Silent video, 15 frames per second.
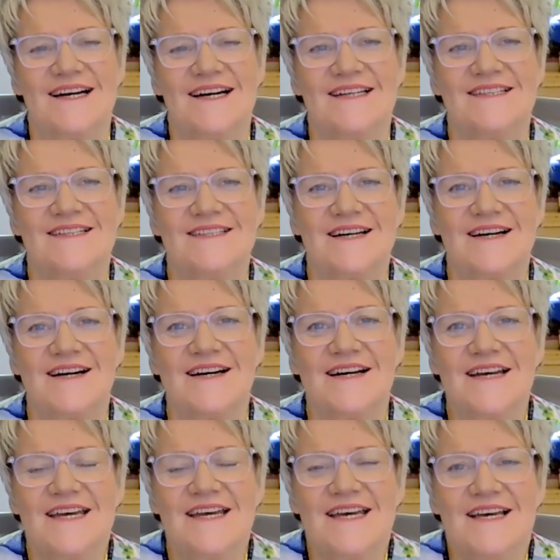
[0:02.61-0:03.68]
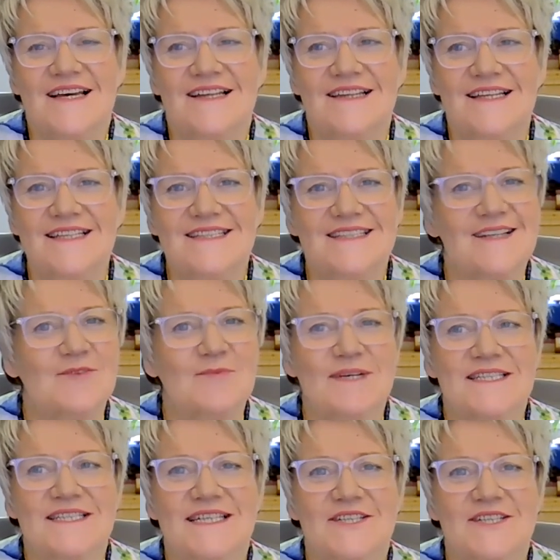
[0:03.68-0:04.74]
and this little
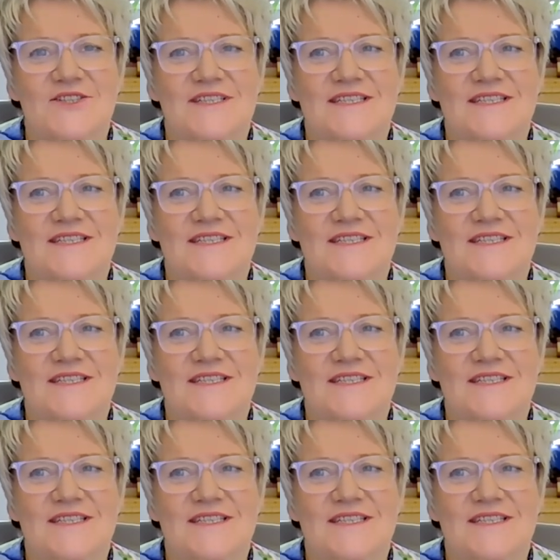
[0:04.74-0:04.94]
message